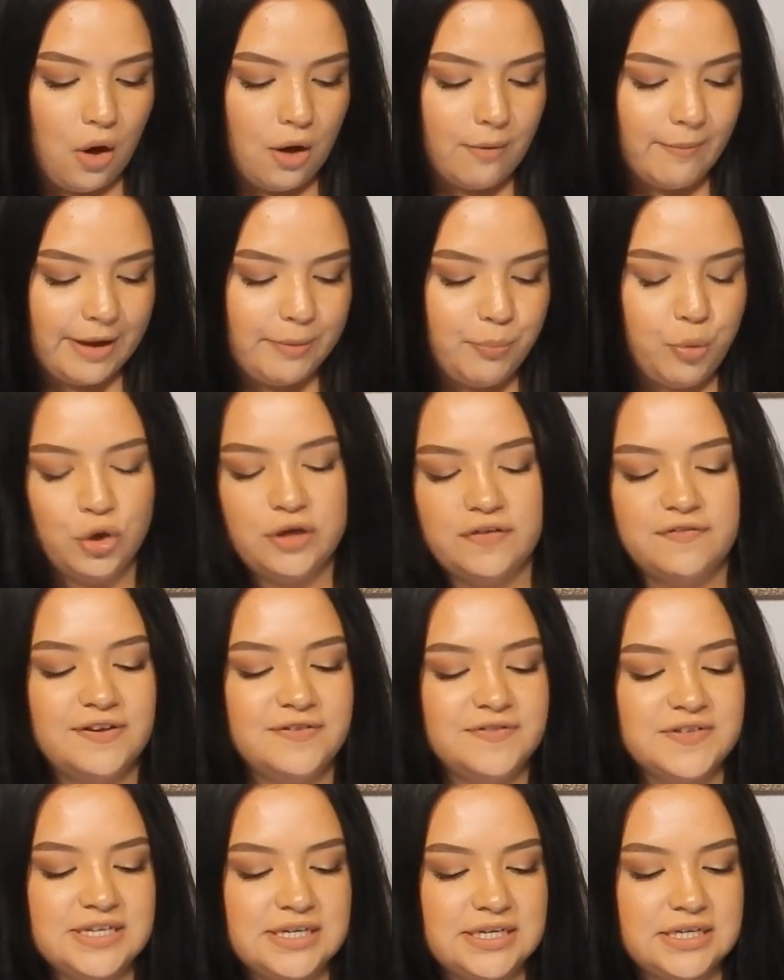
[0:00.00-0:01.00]
all my
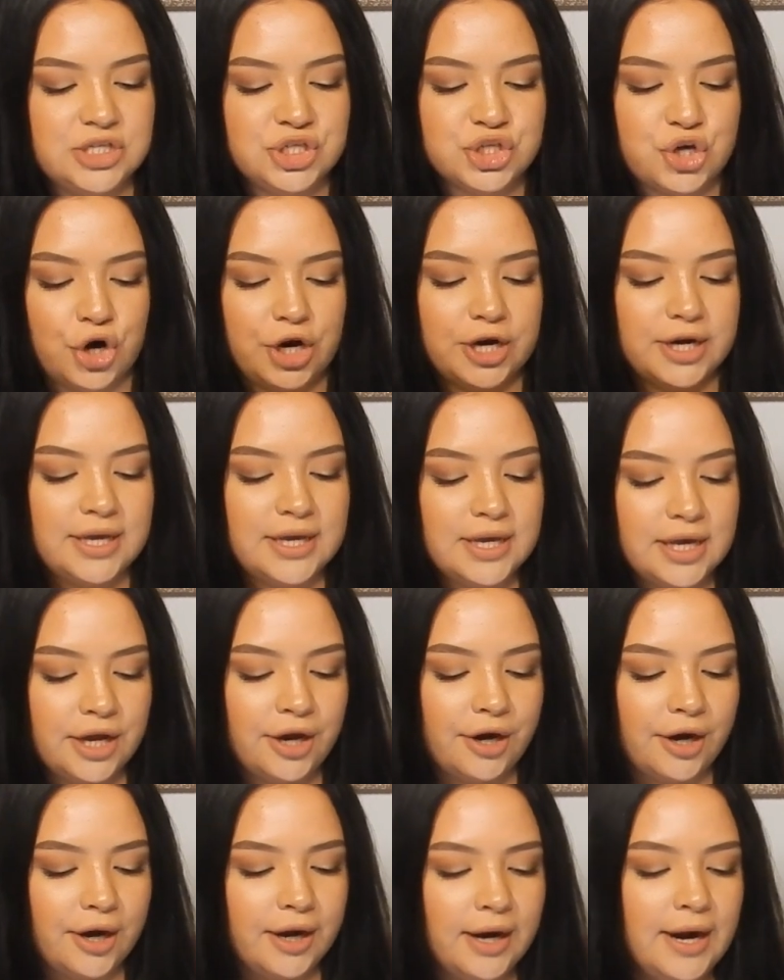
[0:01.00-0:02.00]
0.15s are
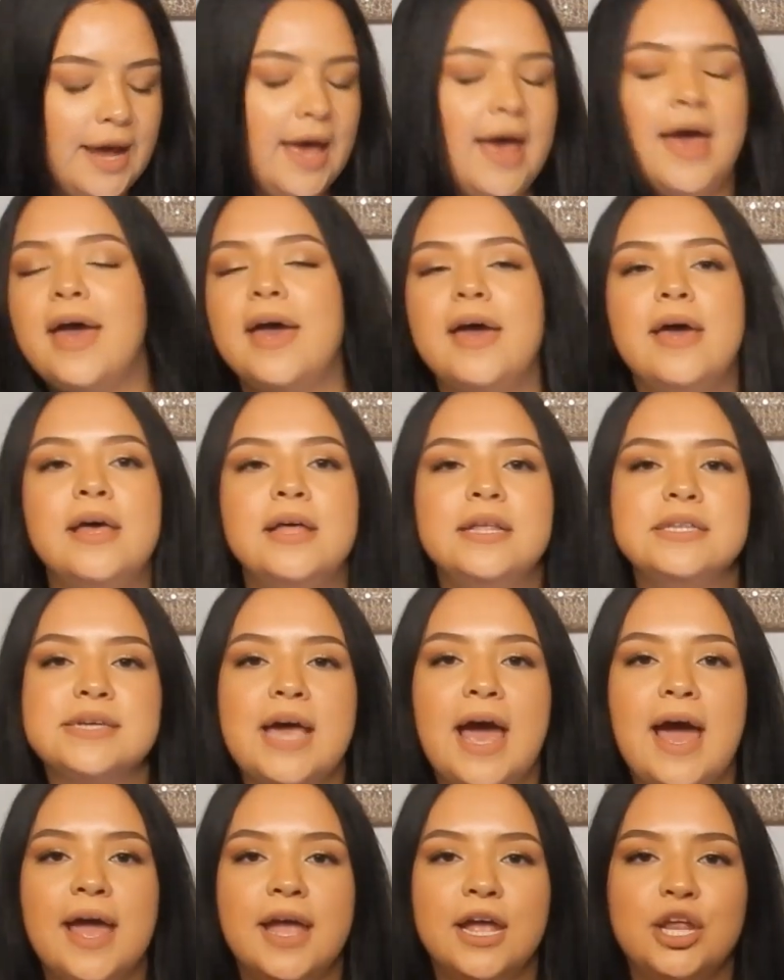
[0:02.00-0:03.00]
here, and
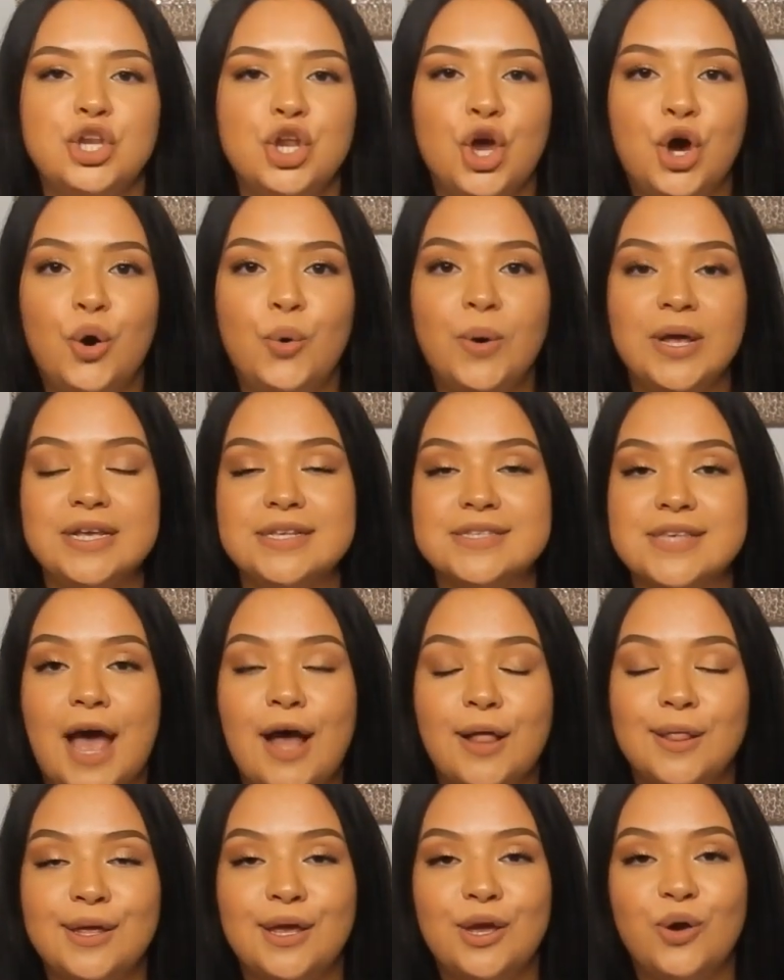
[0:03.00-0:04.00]
I know
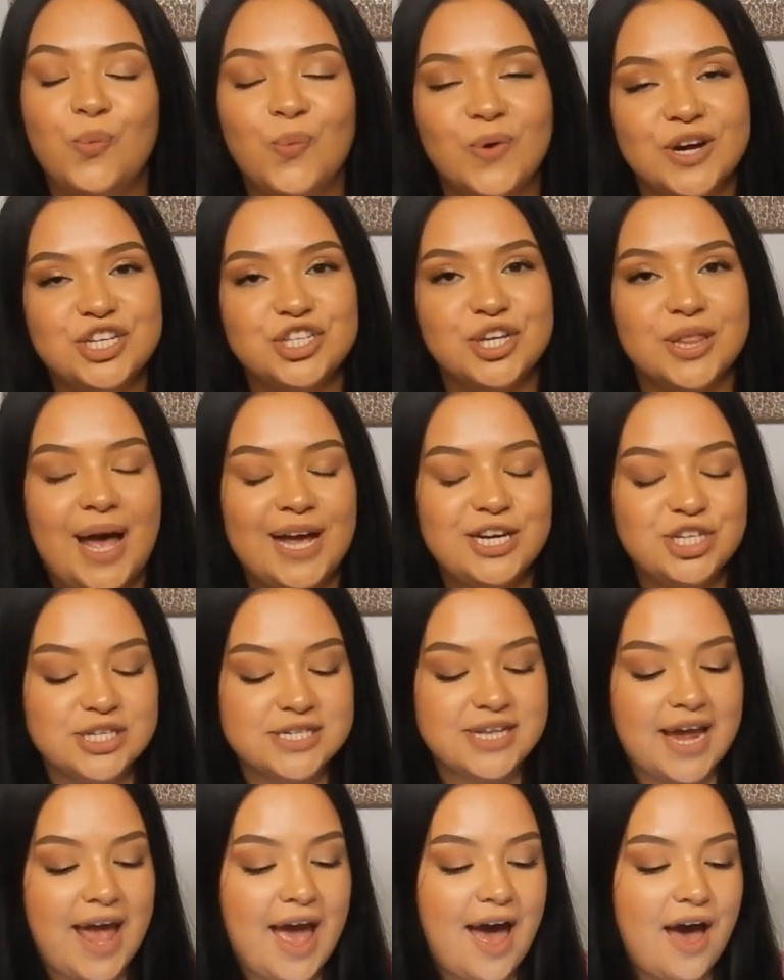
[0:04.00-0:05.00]
exactly which
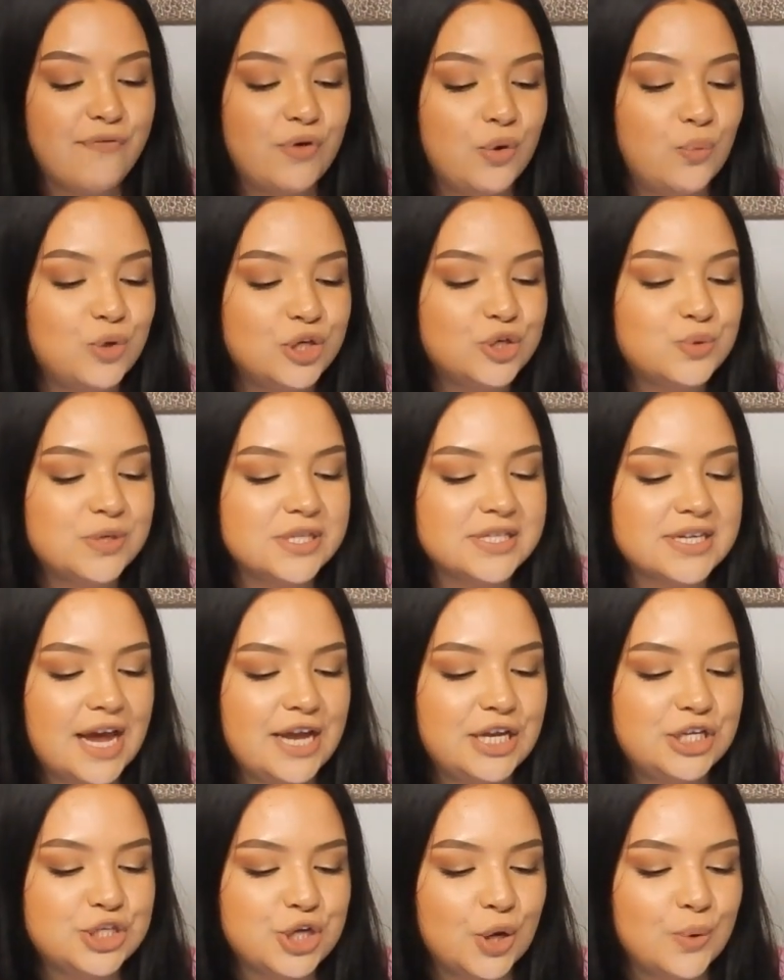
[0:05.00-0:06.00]
lashes I have and which ones
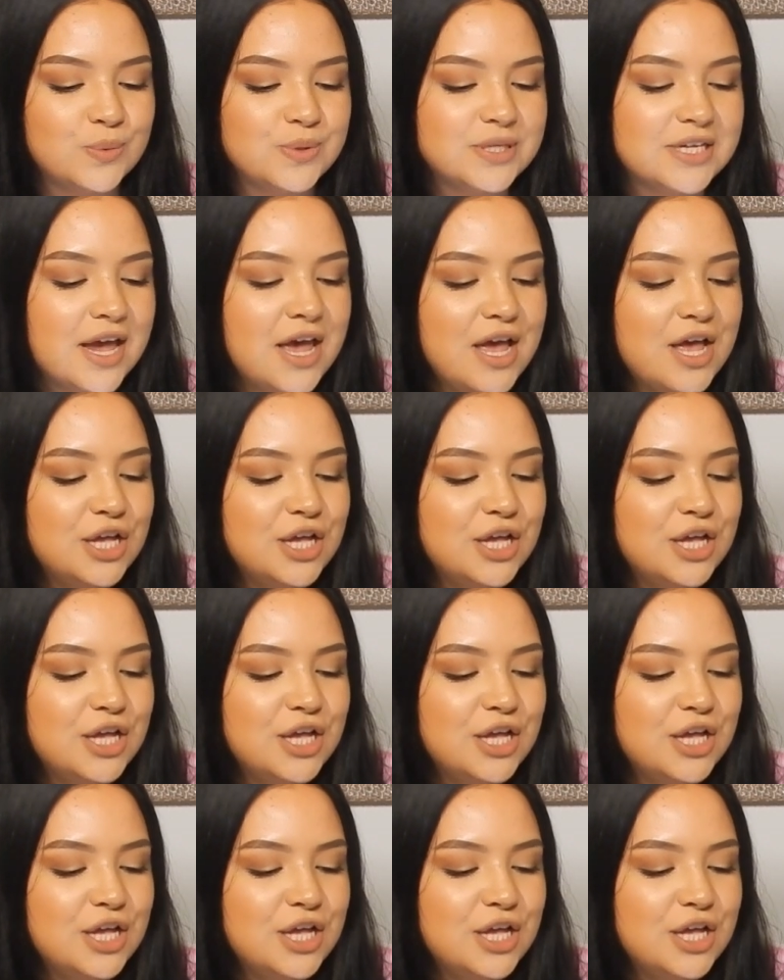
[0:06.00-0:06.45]
I don't.